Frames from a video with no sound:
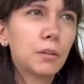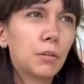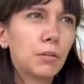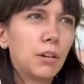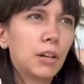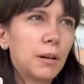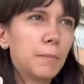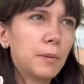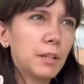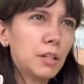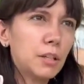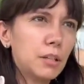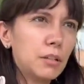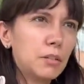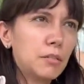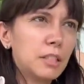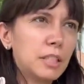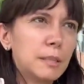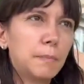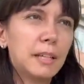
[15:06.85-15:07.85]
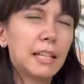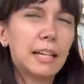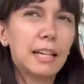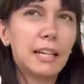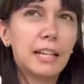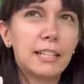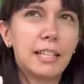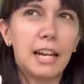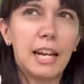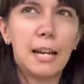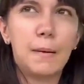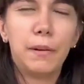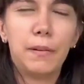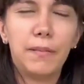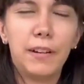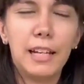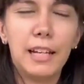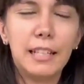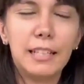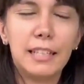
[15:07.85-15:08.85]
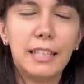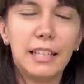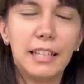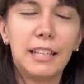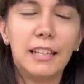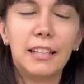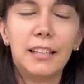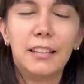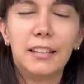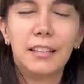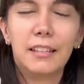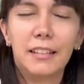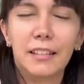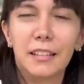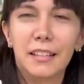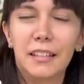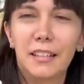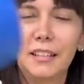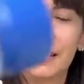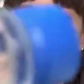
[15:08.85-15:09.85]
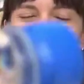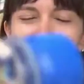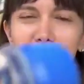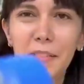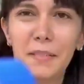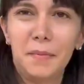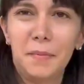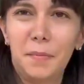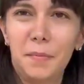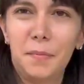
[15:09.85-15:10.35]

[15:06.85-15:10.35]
There's only one person that supports Amber. You.